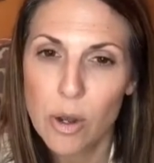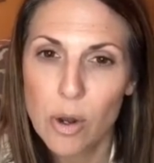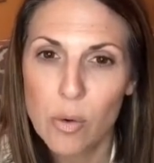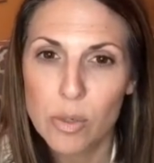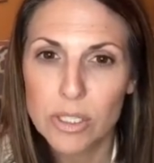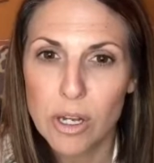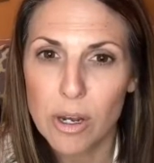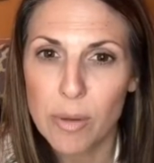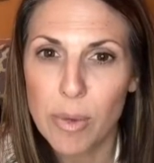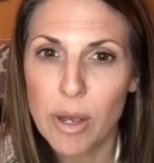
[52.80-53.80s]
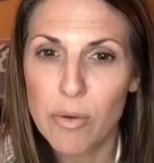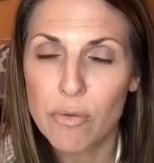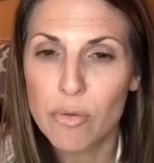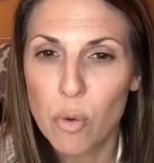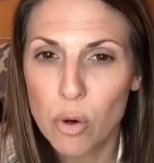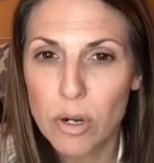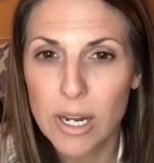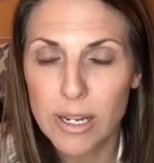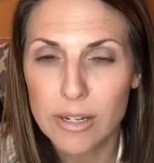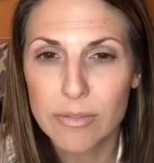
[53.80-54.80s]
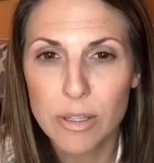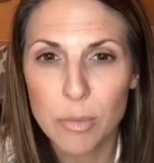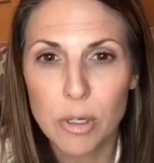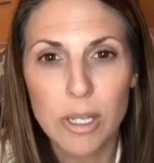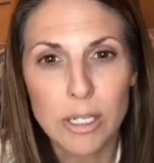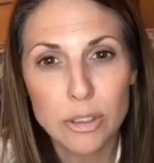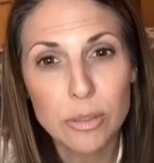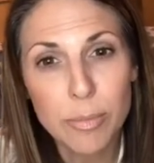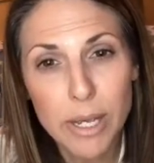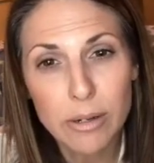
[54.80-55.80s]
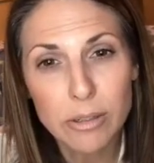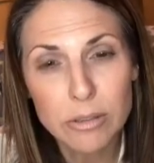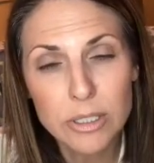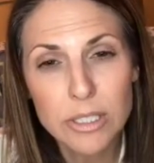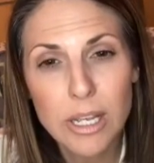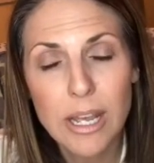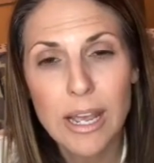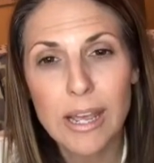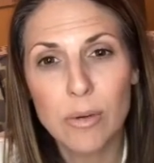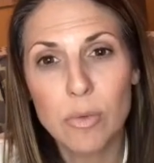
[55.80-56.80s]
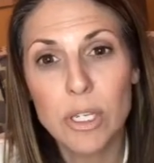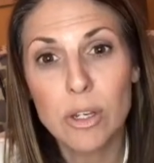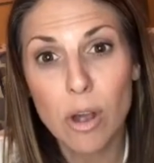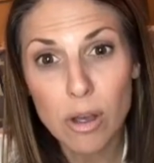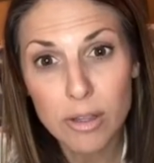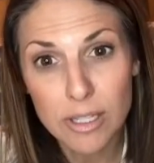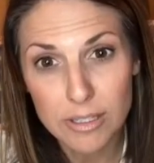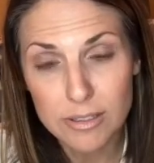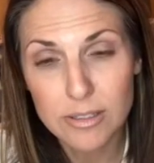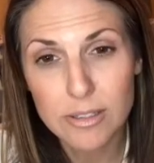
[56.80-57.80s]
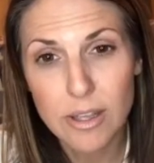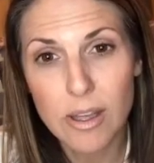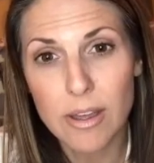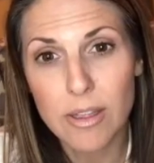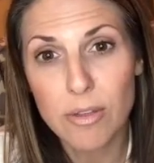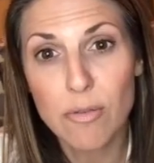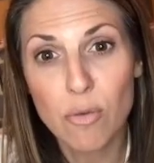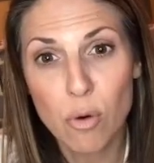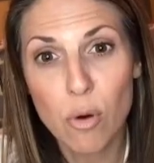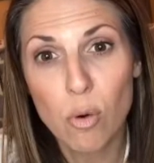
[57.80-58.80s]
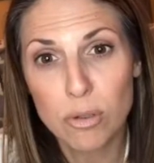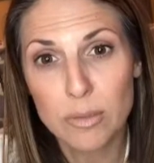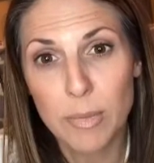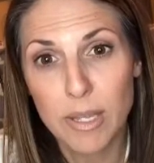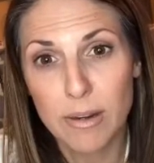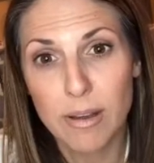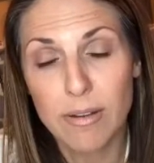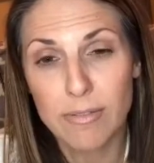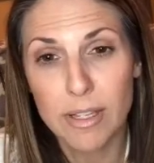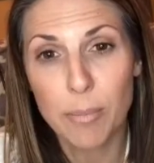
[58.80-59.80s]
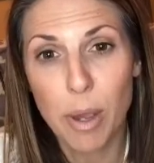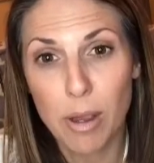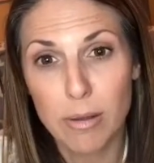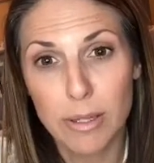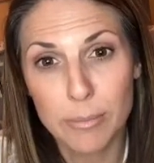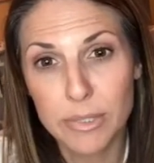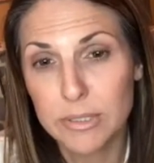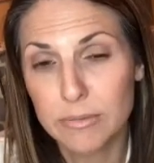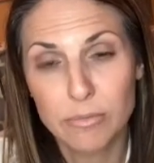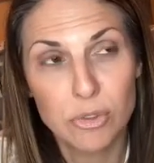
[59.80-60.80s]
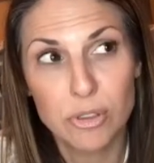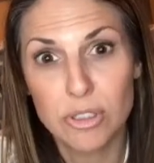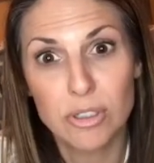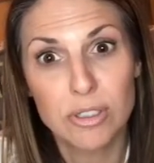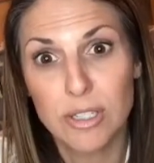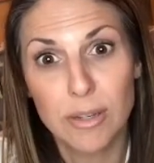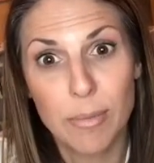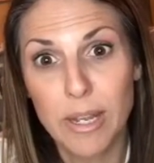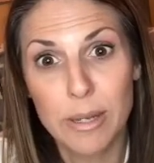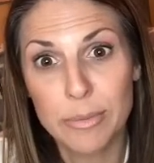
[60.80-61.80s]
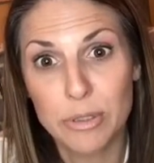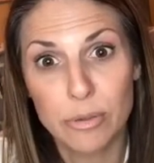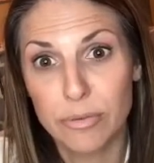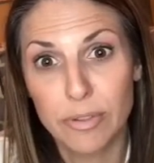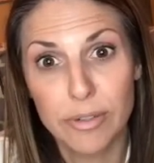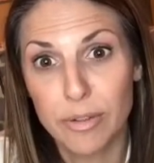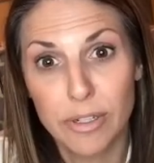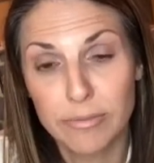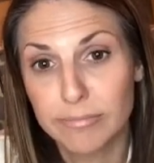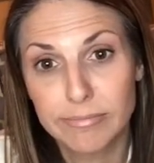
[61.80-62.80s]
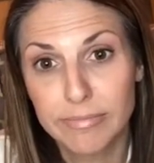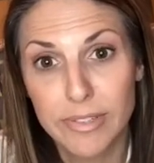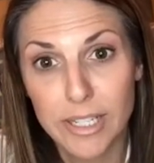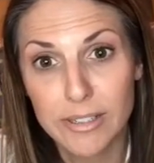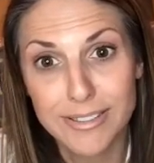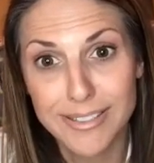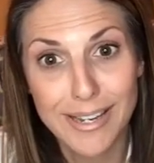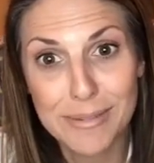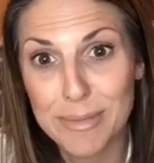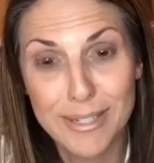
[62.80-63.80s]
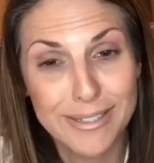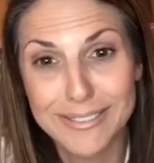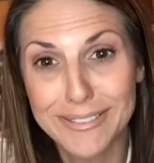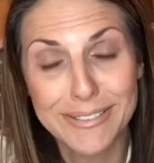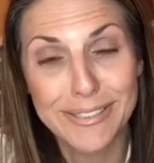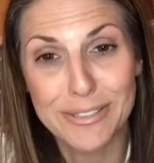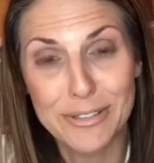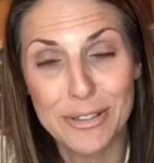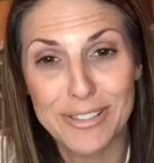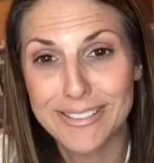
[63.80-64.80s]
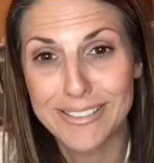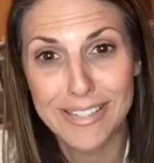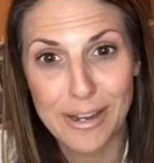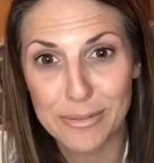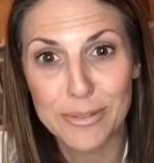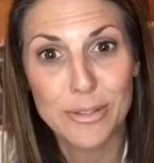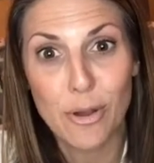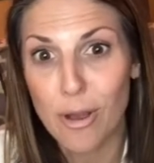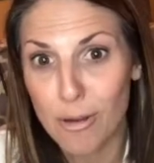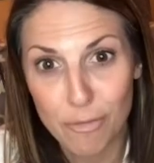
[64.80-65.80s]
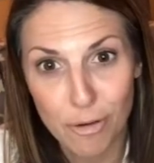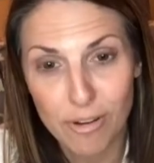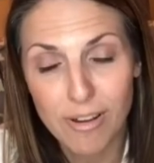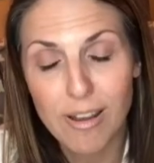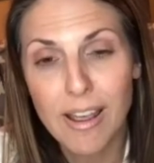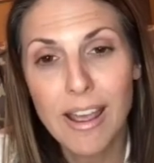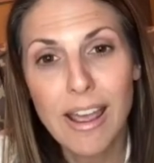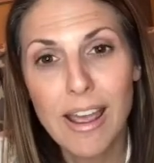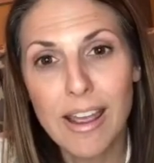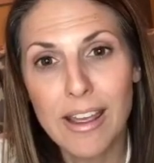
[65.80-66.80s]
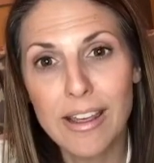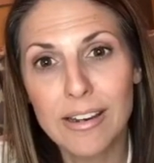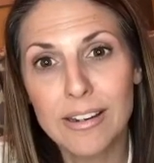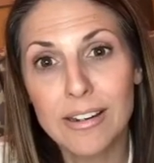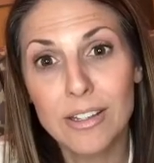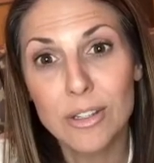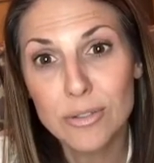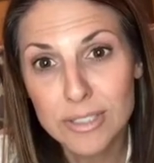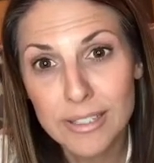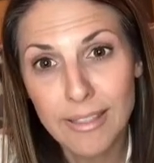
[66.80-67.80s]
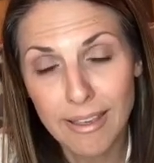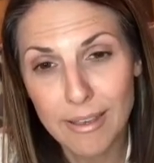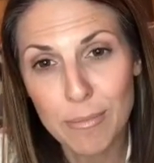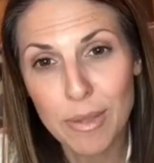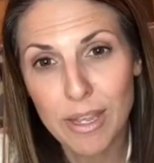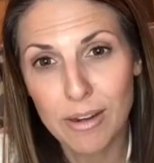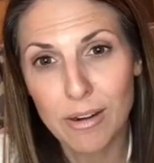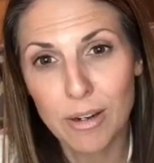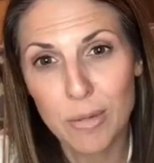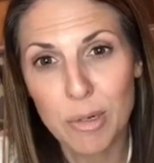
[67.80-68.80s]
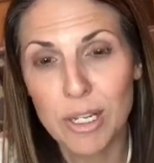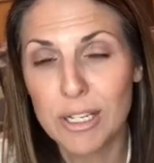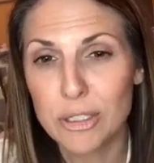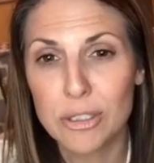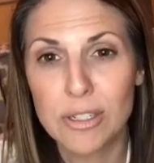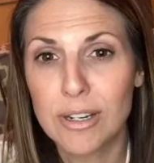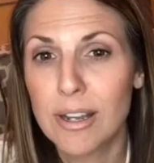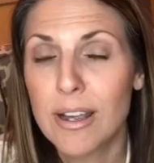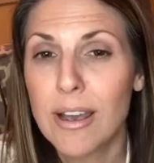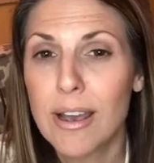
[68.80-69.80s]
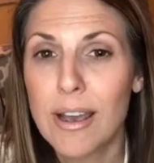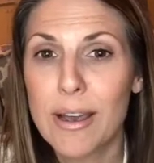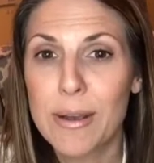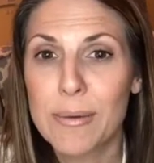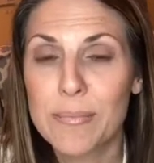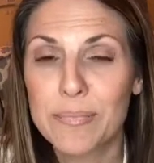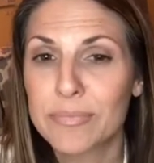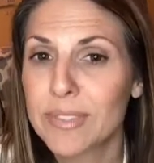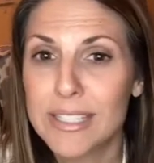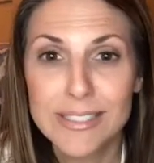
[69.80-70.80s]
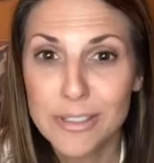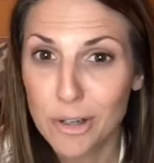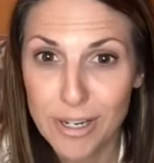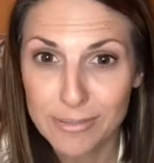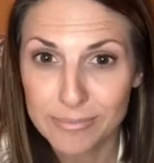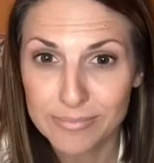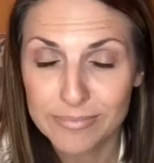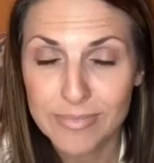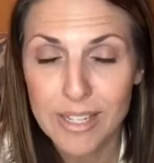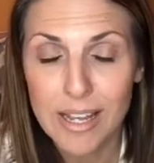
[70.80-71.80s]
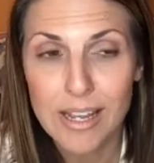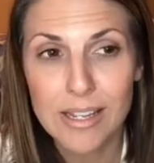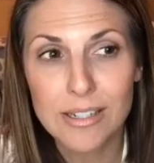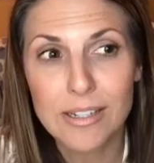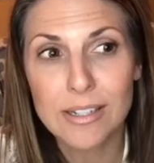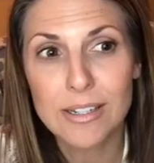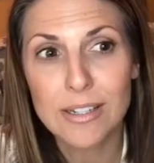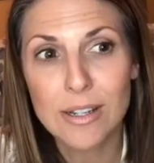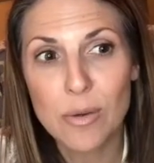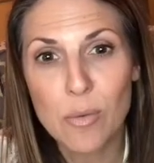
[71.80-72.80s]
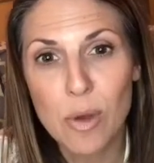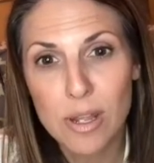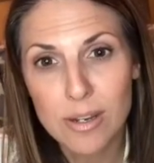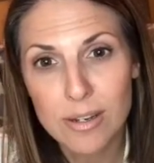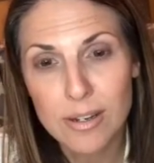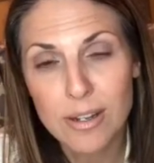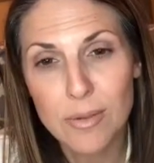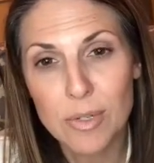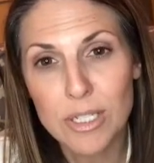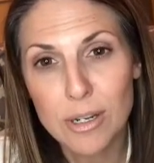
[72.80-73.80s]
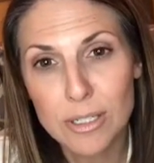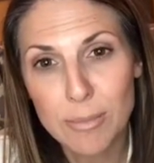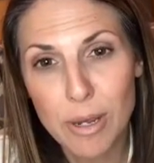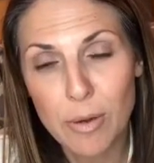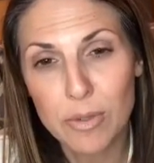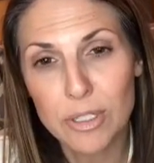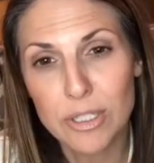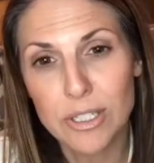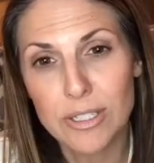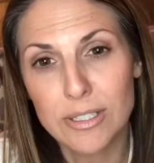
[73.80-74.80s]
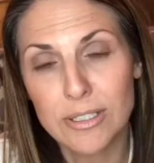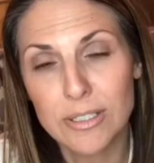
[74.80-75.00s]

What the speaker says: we talk about 4 negative communication patterns, and we call these the 4 horsemen of the apocalypse, which is just like my absolute favorite thing to say because it just sounds awful. And using them in our communication isn't great. And the one that we talked about, which is